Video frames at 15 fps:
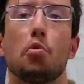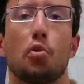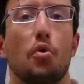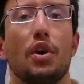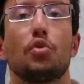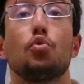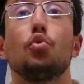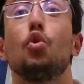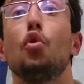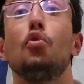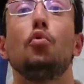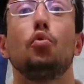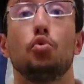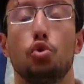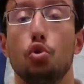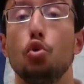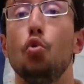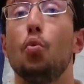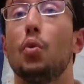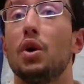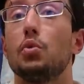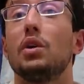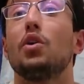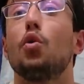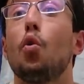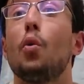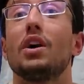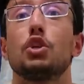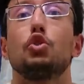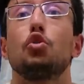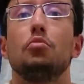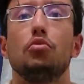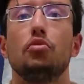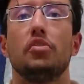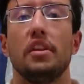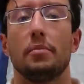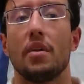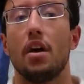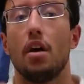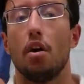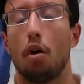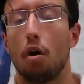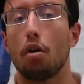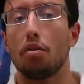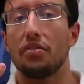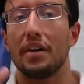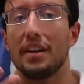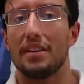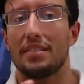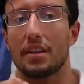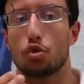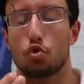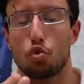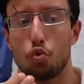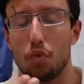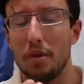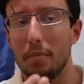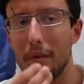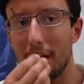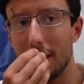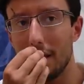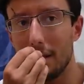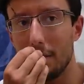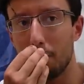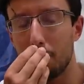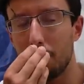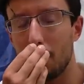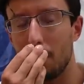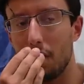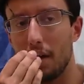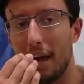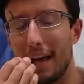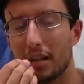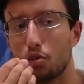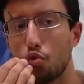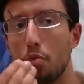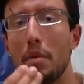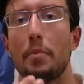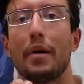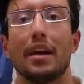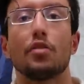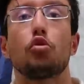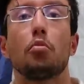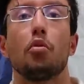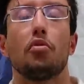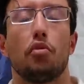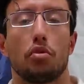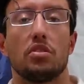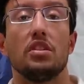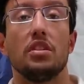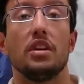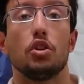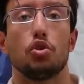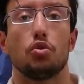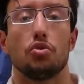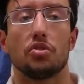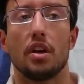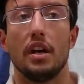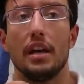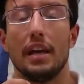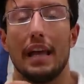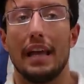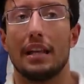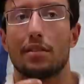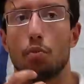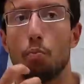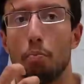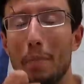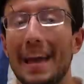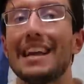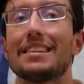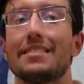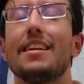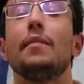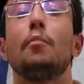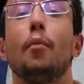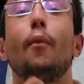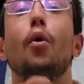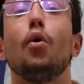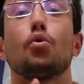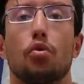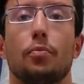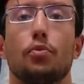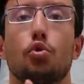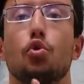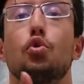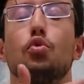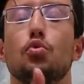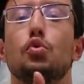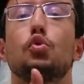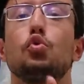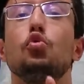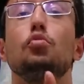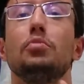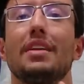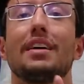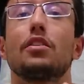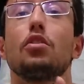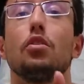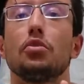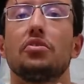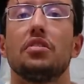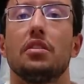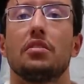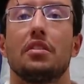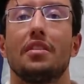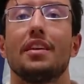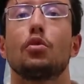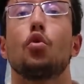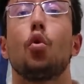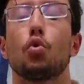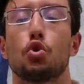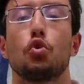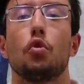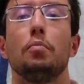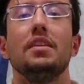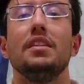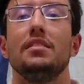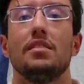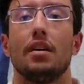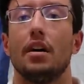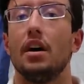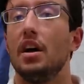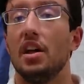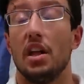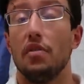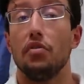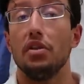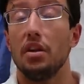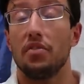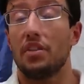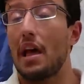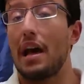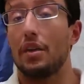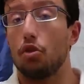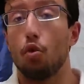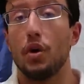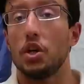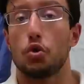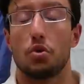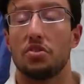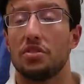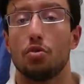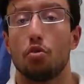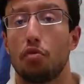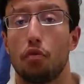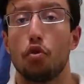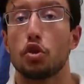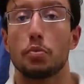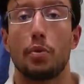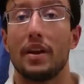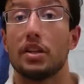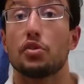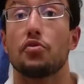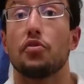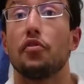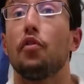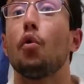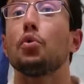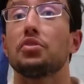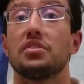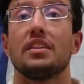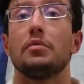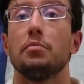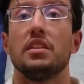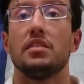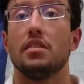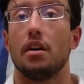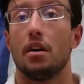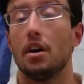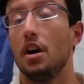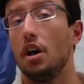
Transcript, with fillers: we're going to go do when we go watch the movie. All of that is extremely, uh, extremely palatable for teenagers. It makes them want to consume that content and that cultural media, even if they had no interest in the first place for said media.